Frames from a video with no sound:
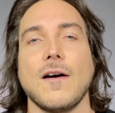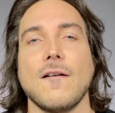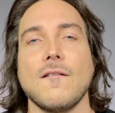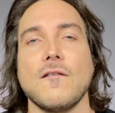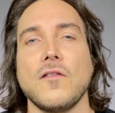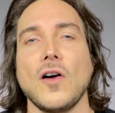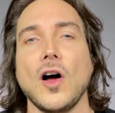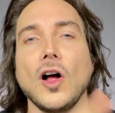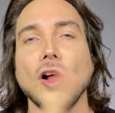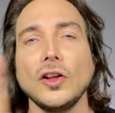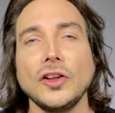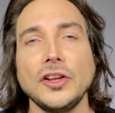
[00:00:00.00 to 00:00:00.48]

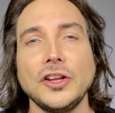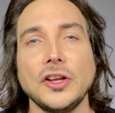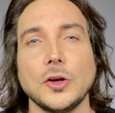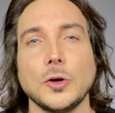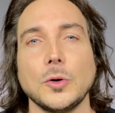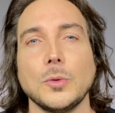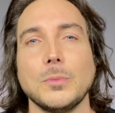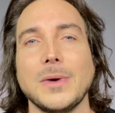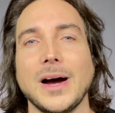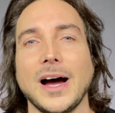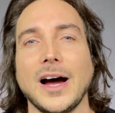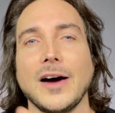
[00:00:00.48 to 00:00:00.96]

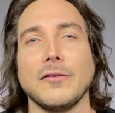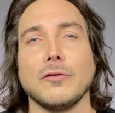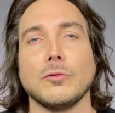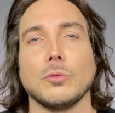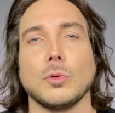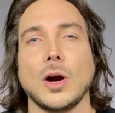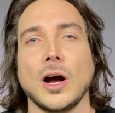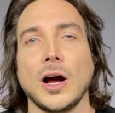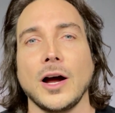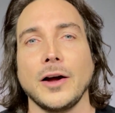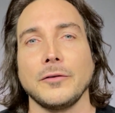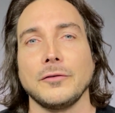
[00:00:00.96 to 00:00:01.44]
Volume of
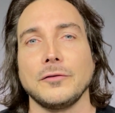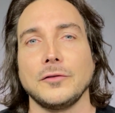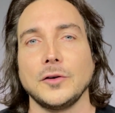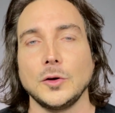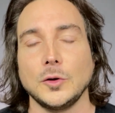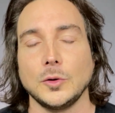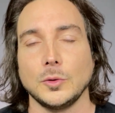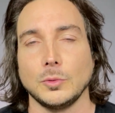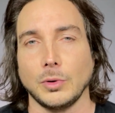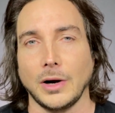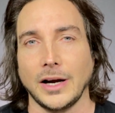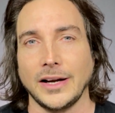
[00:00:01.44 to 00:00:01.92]
raw
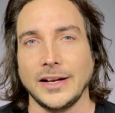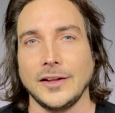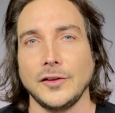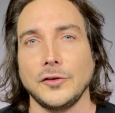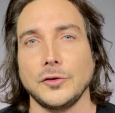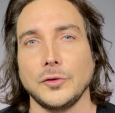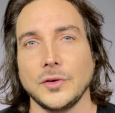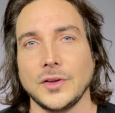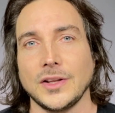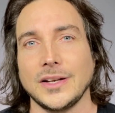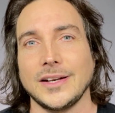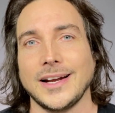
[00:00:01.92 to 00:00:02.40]
food running
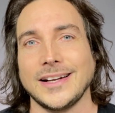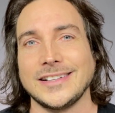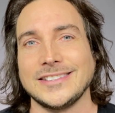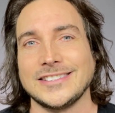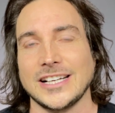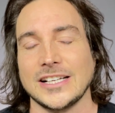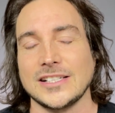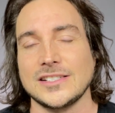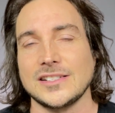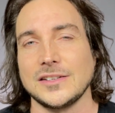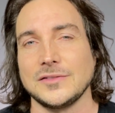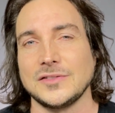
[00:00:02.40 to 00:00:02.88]
through the
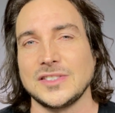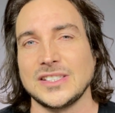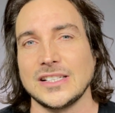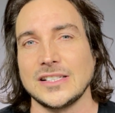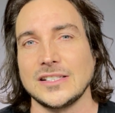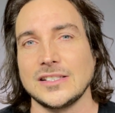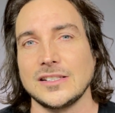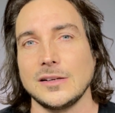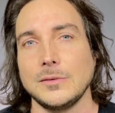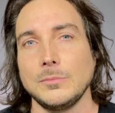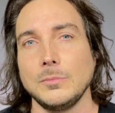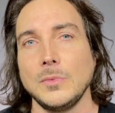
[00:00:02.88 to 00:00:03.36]
digestive
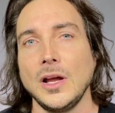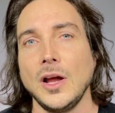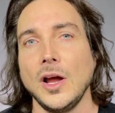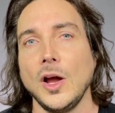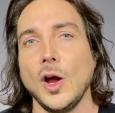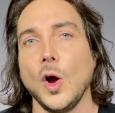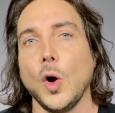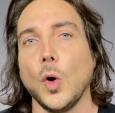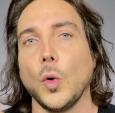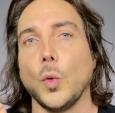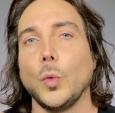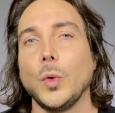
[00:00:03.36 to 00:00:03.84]
system
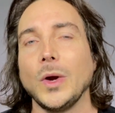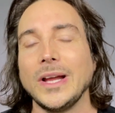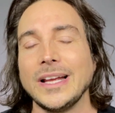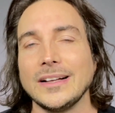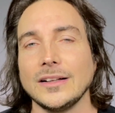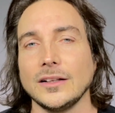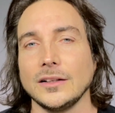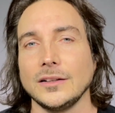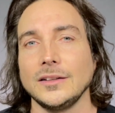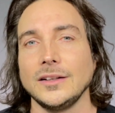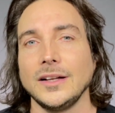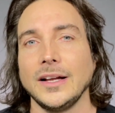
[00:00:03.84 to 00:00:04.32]

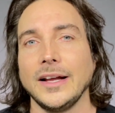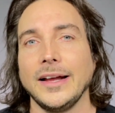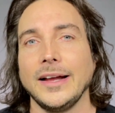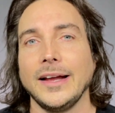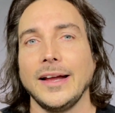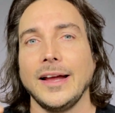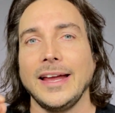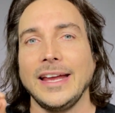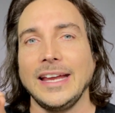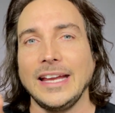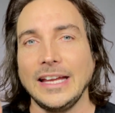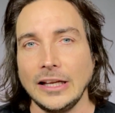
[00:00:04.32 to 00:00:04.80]
will
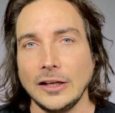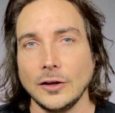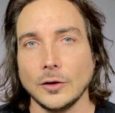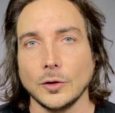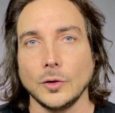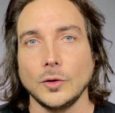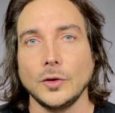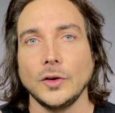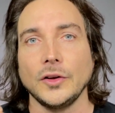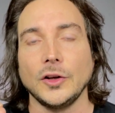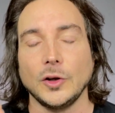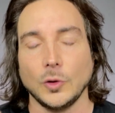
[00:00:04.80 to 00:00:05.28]

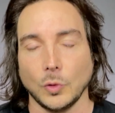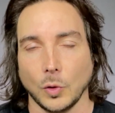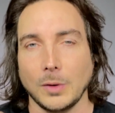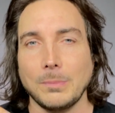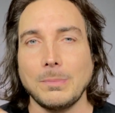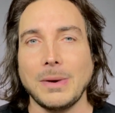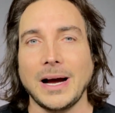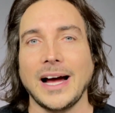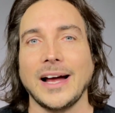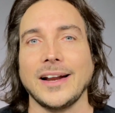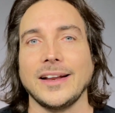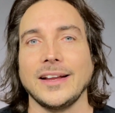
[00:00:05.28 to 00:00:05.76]
heal your
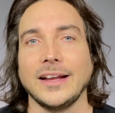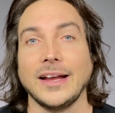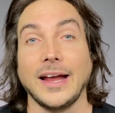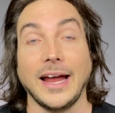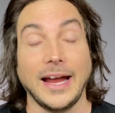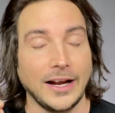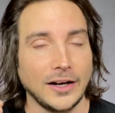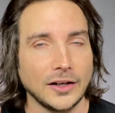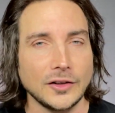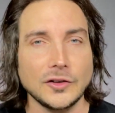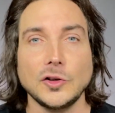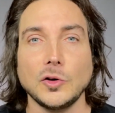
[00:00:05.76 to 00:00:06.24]
body
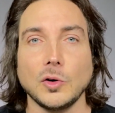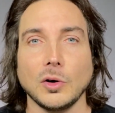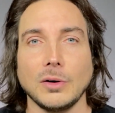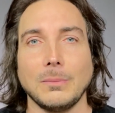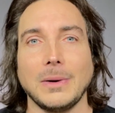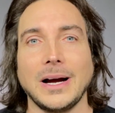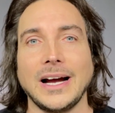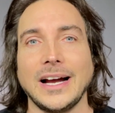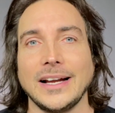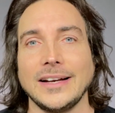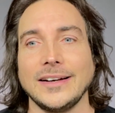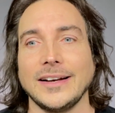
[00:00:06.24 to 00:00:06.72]
and your
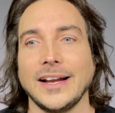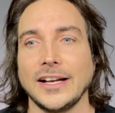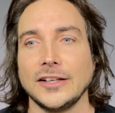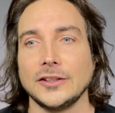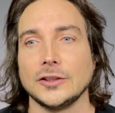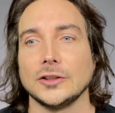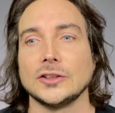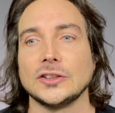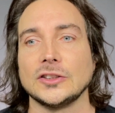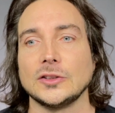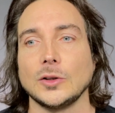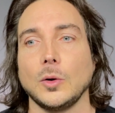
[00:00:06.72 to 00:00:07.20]
mind
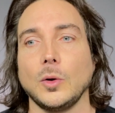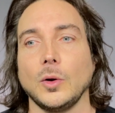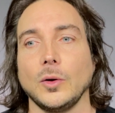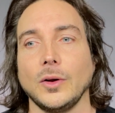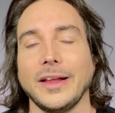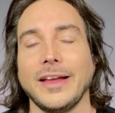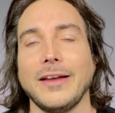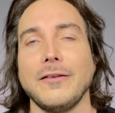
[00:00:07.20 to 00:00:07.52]
and your soul.